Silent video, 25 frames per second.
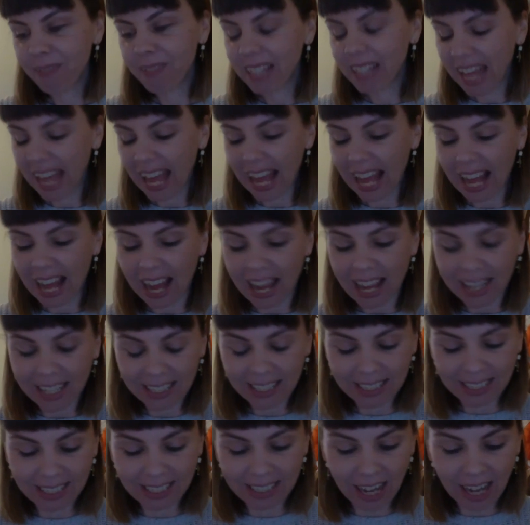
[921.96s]
Yeah,
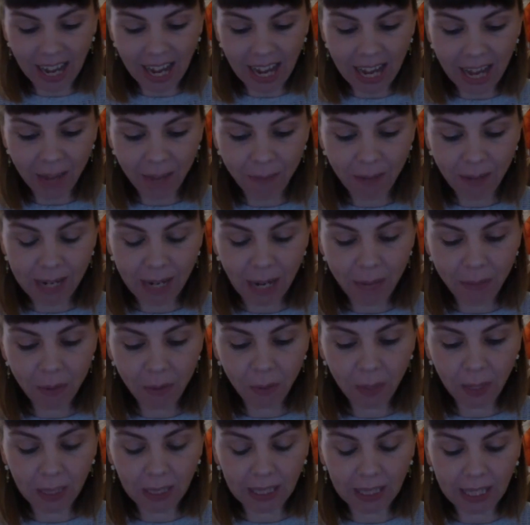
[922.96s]
my number
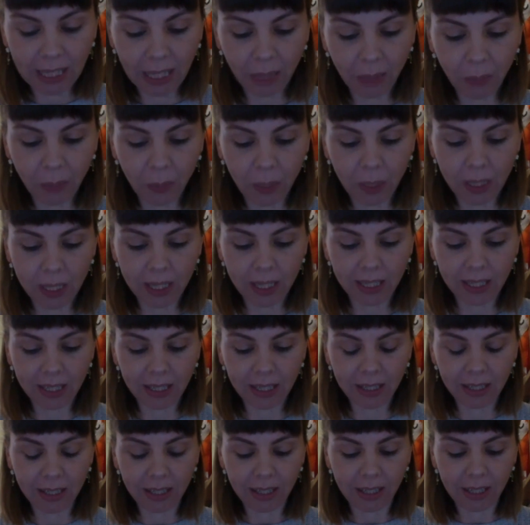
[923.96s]
one thing
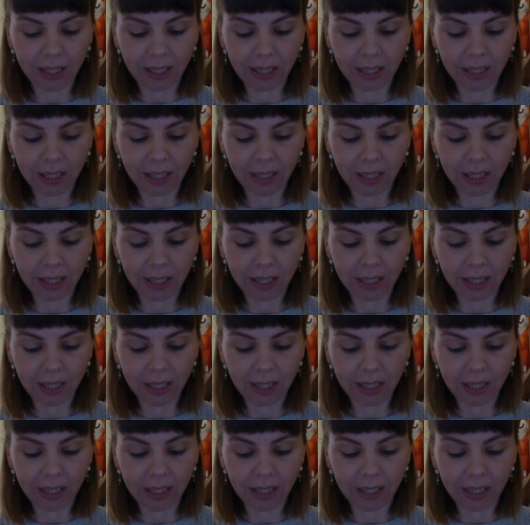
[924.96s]
was